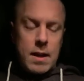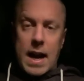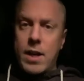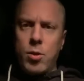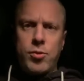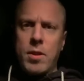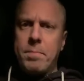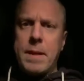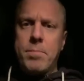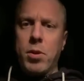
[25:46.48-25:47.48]
I know some
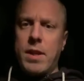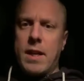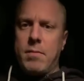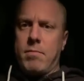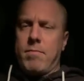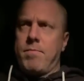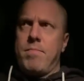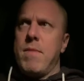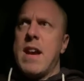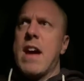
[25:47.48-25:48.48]
people that
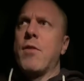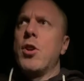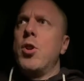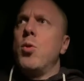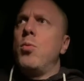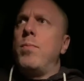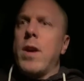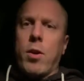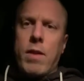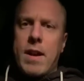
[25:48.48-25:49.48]
never knew
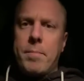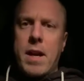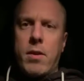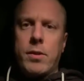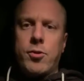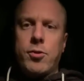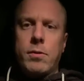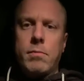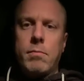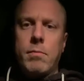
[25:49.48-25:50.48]
their grandparents
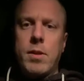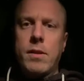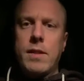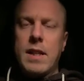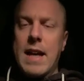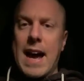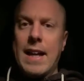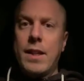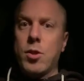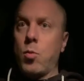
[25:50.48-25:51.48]
because they
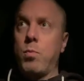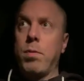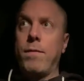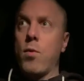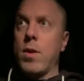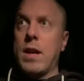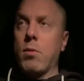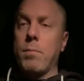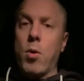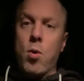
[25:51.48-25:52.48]
died either before they
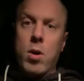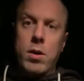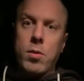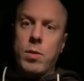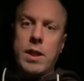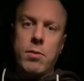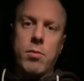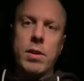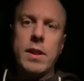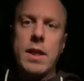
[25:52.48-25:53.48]
were born or when they were
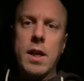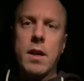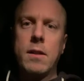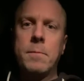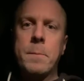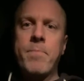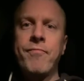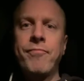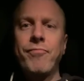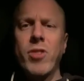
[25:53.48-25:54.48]
really young.
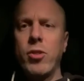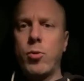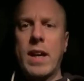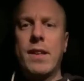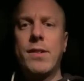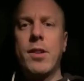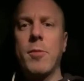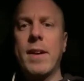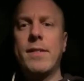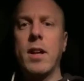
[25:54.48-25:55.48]
So I consider
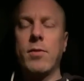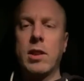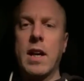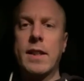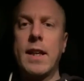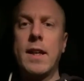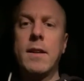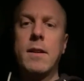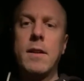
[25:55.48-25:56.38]
myself lucky.